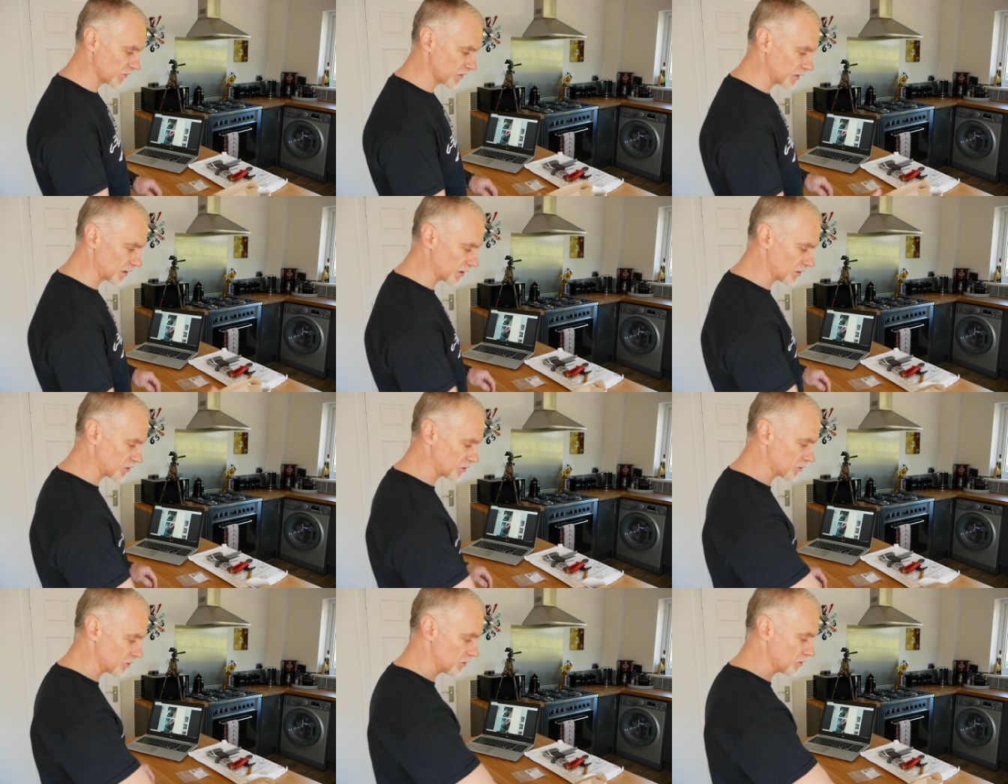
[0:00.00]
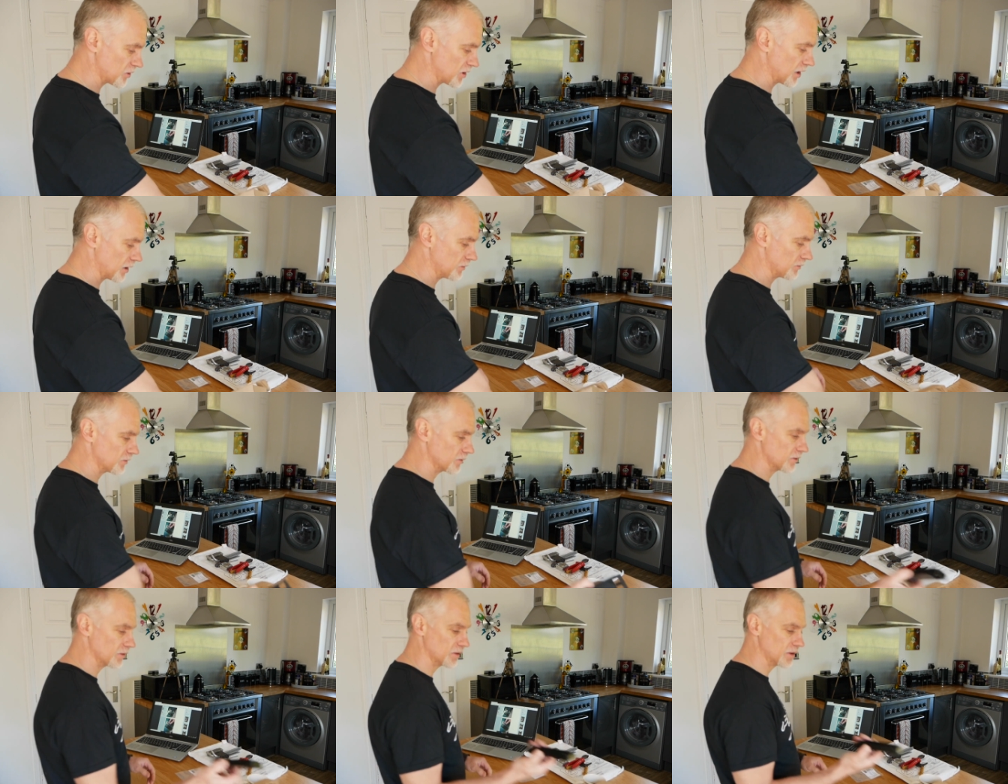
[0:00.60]
Get the screws
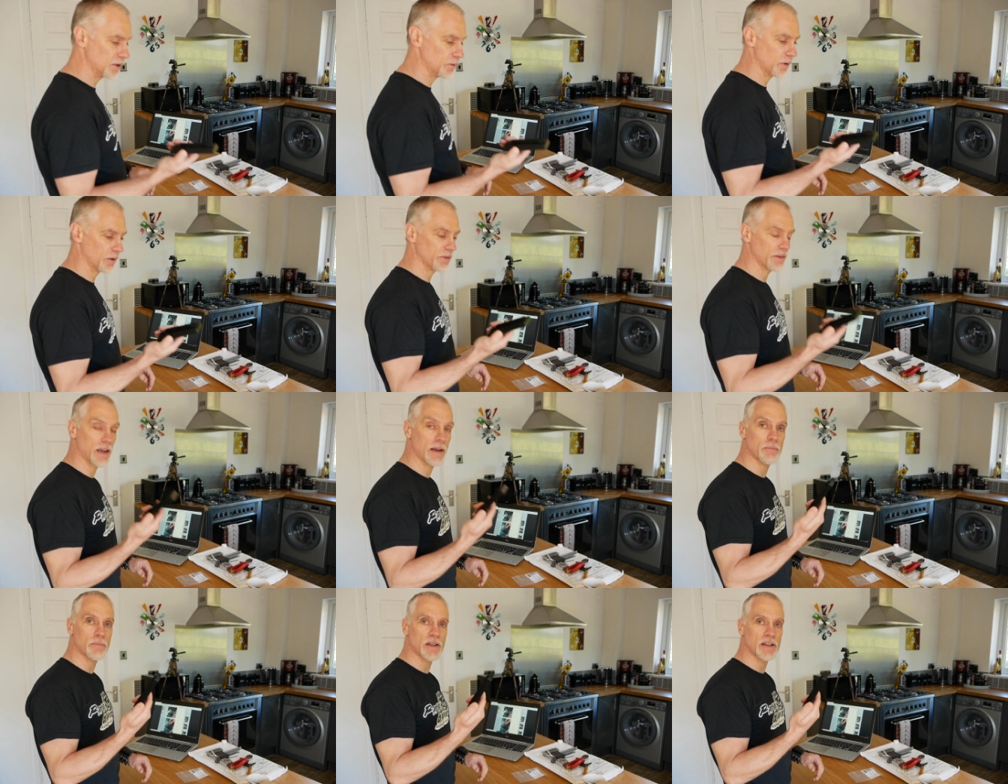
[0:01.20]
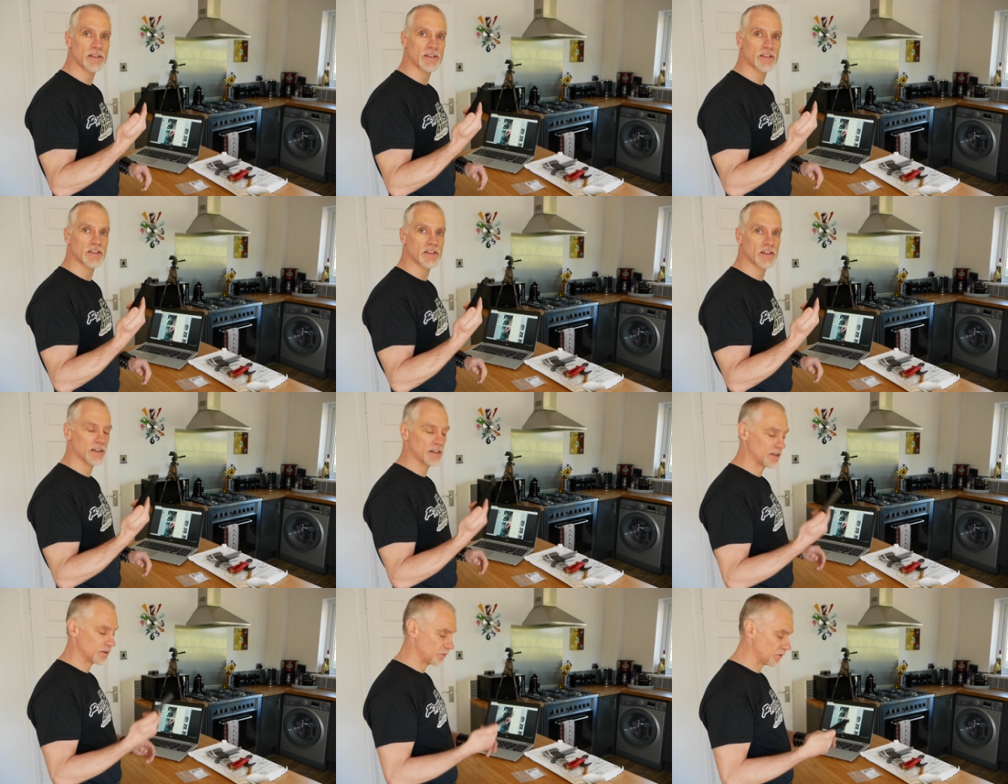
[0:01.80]
out. You want that bit to
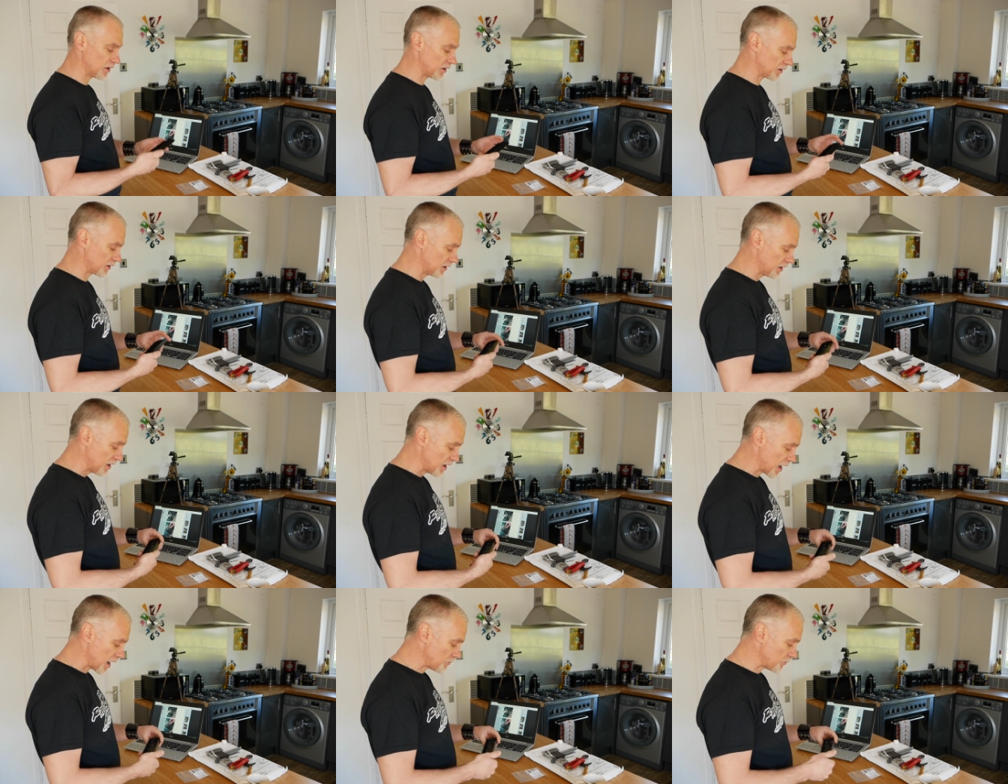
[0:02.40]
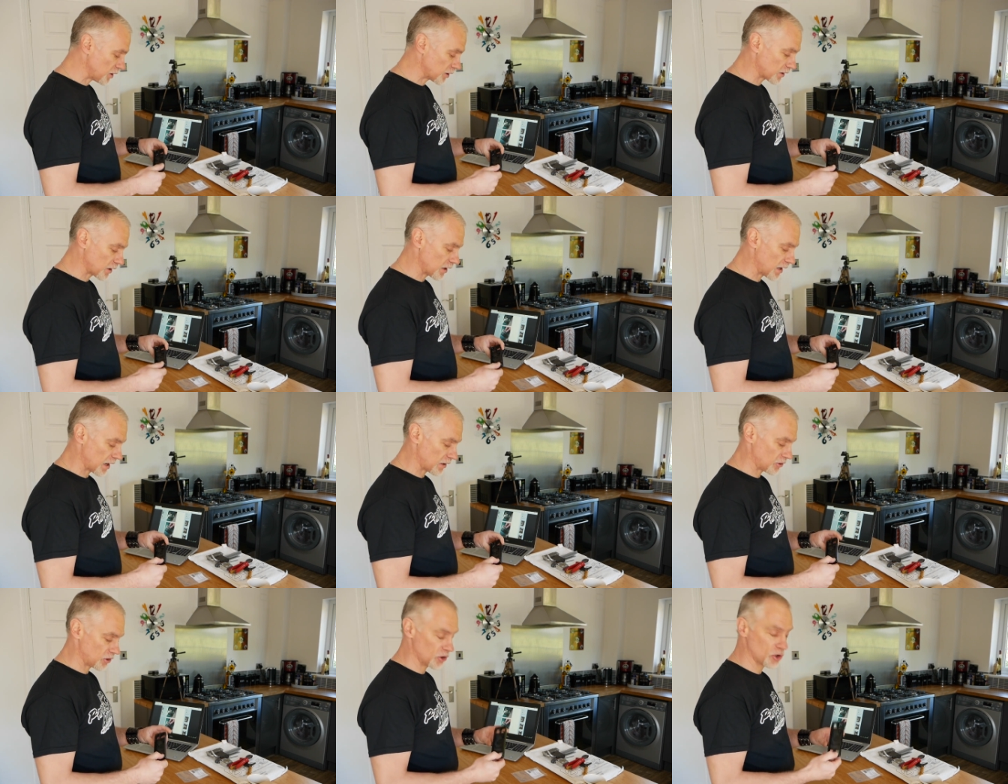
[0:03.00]
start with. I'm not going
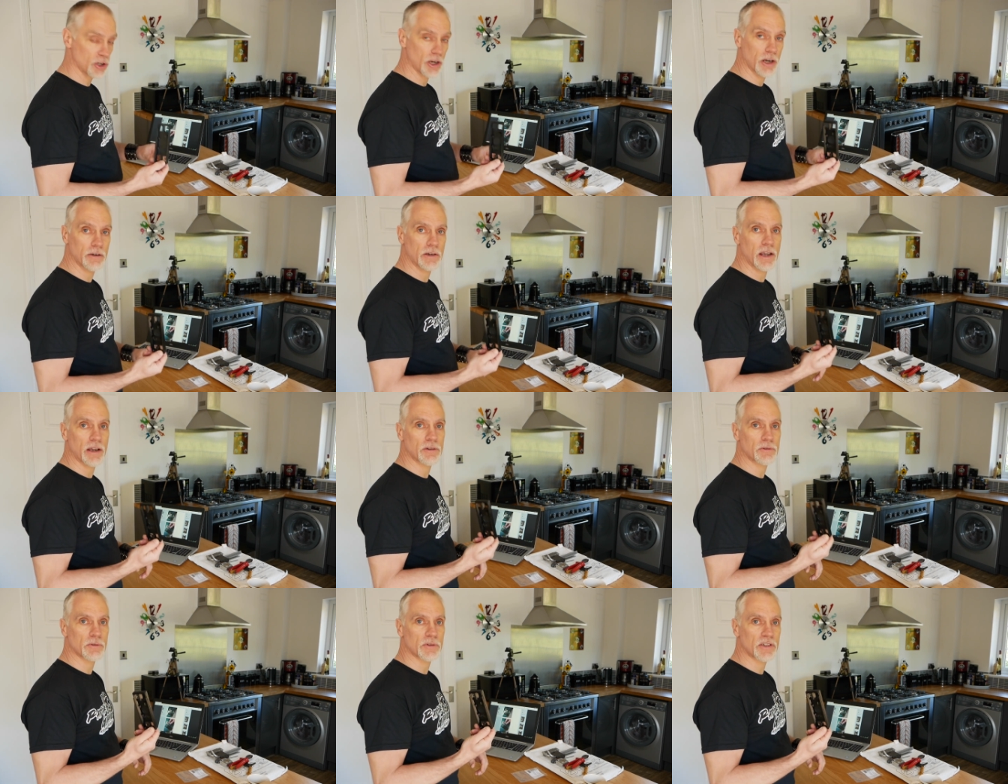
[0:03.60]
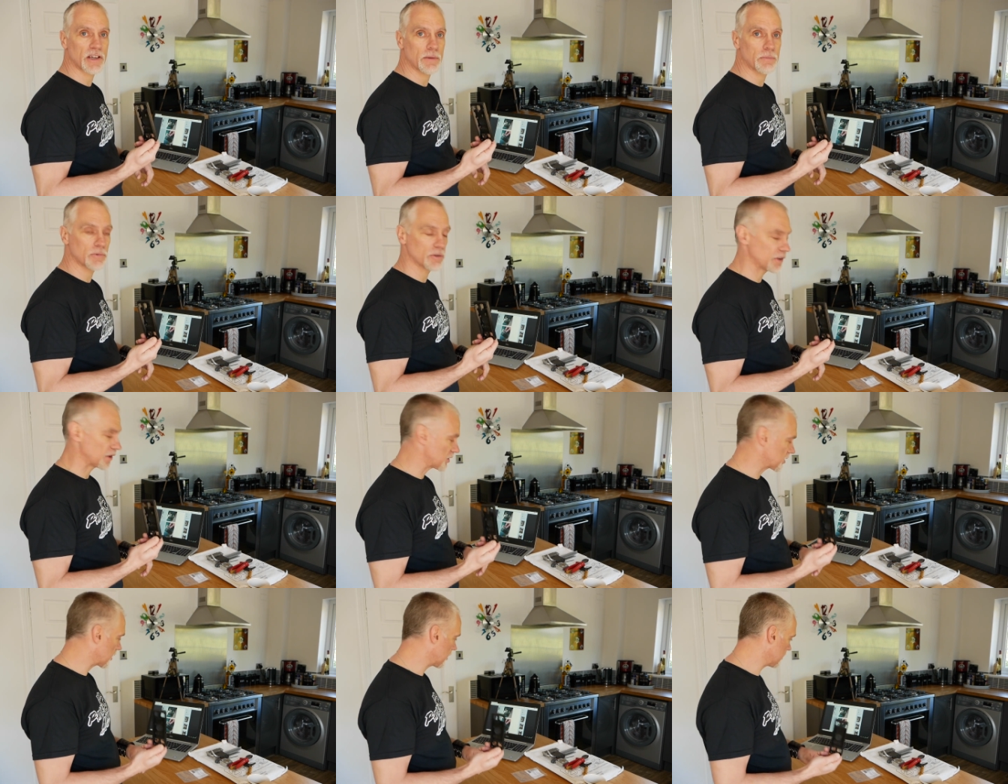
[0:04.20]
to actually show you how to assemble
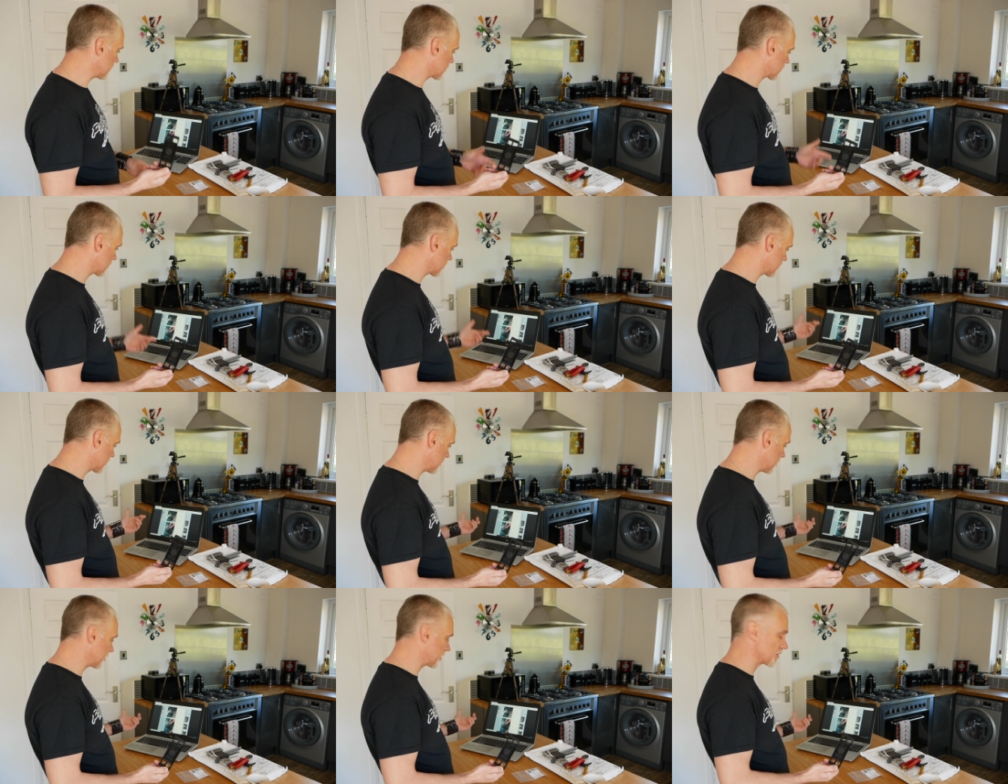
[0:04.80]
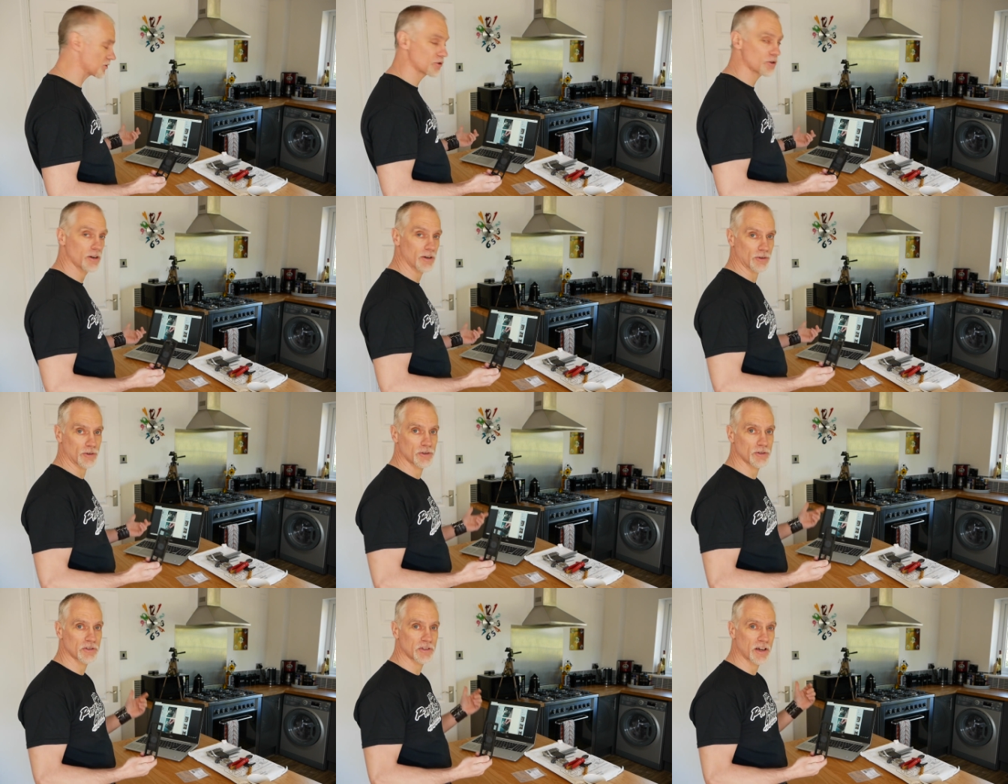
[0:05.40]
this guys because these
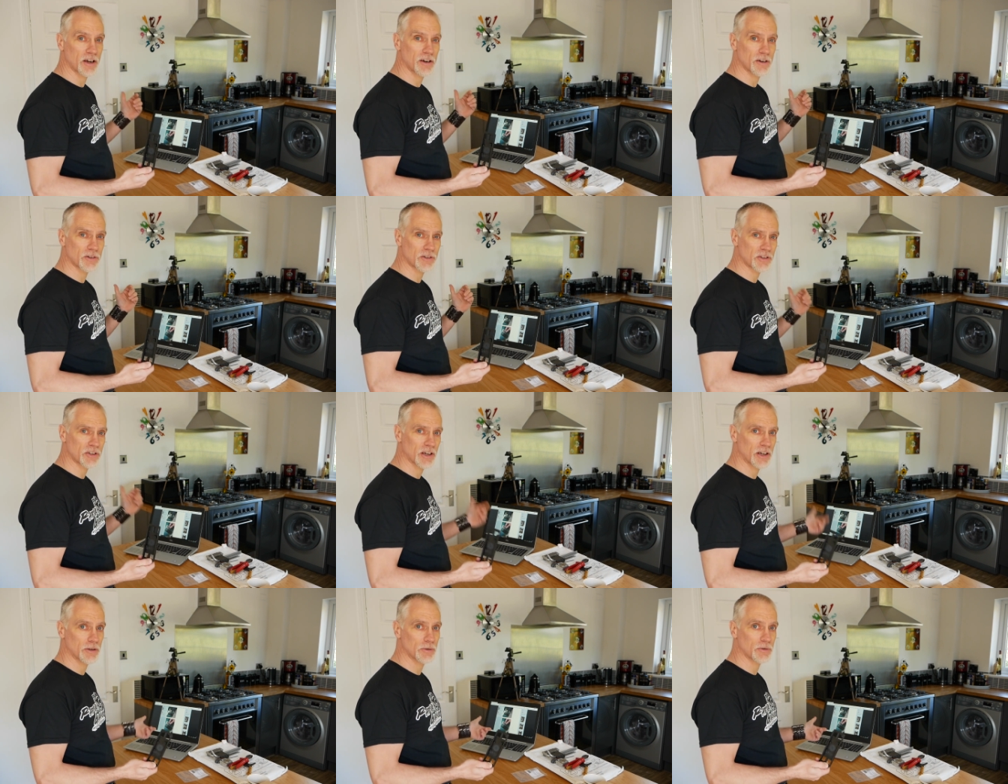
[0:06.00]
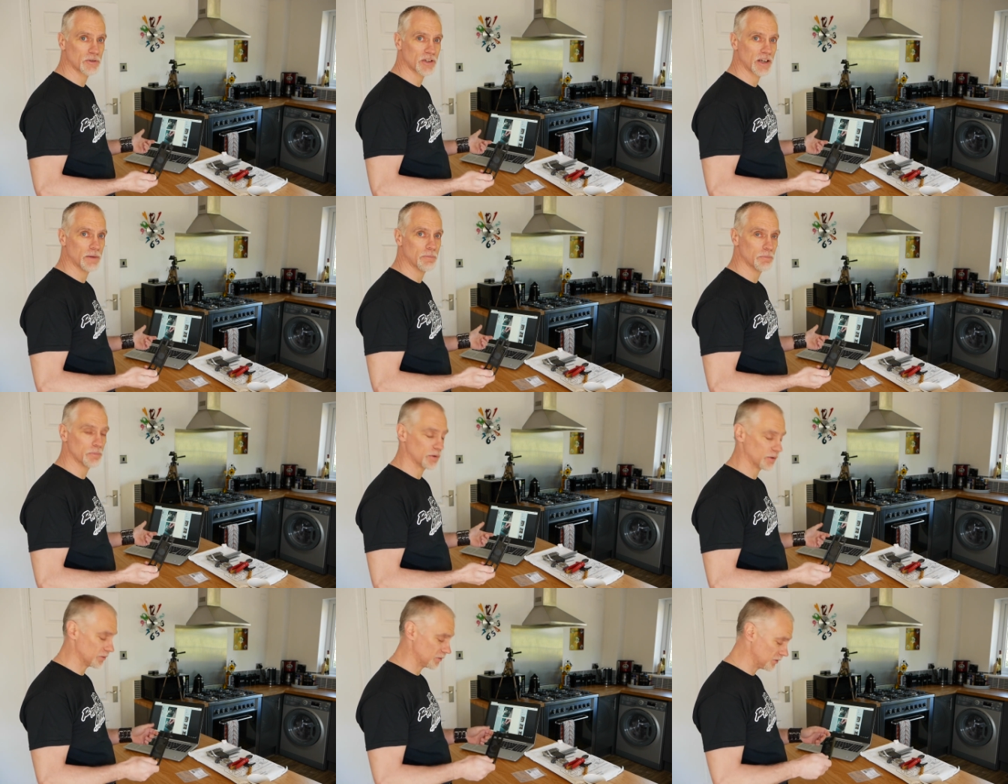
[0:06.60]
instructions are so
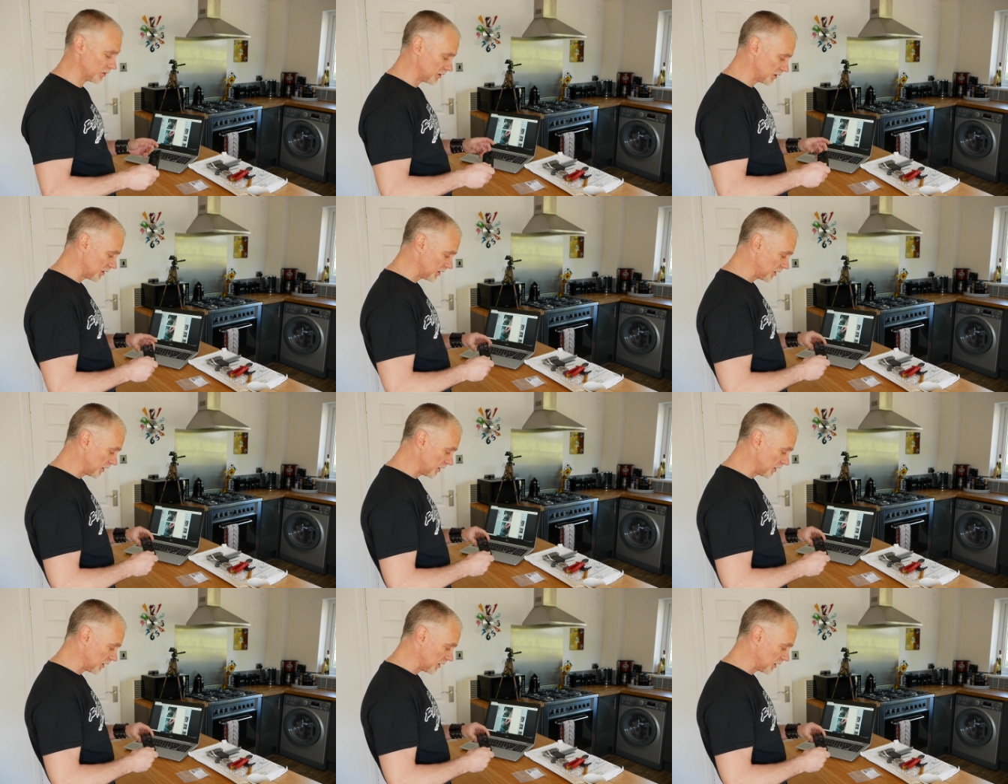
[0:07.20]
simple.